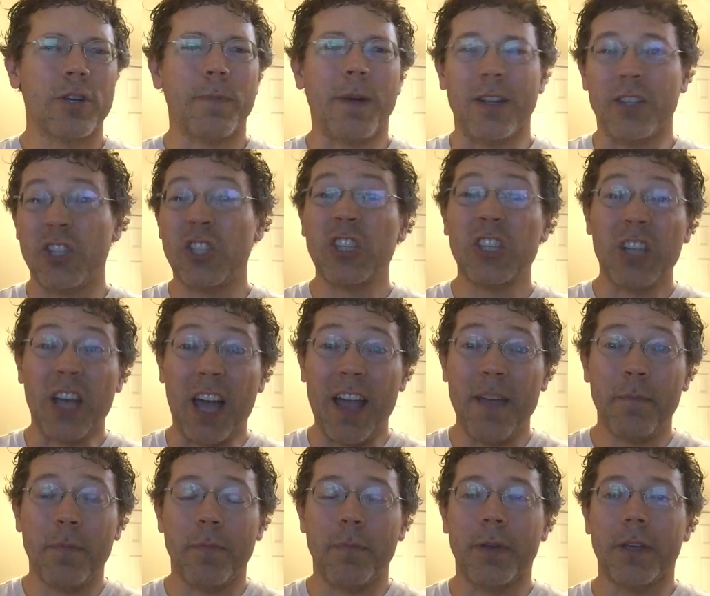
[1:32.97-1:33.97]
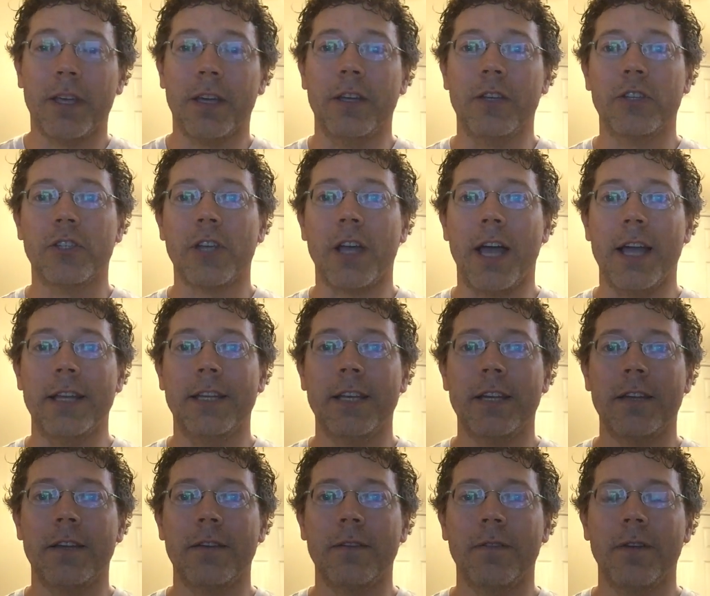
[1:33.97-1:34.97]
about Skype because I
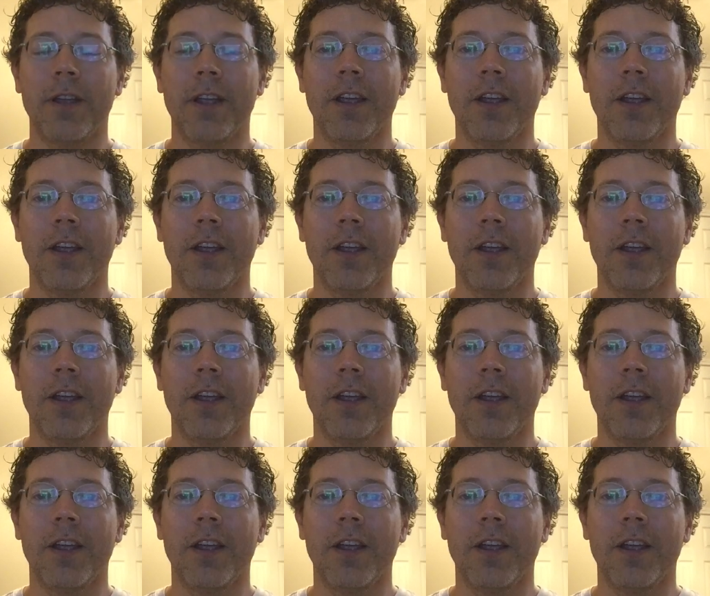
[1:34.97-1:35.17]
didn't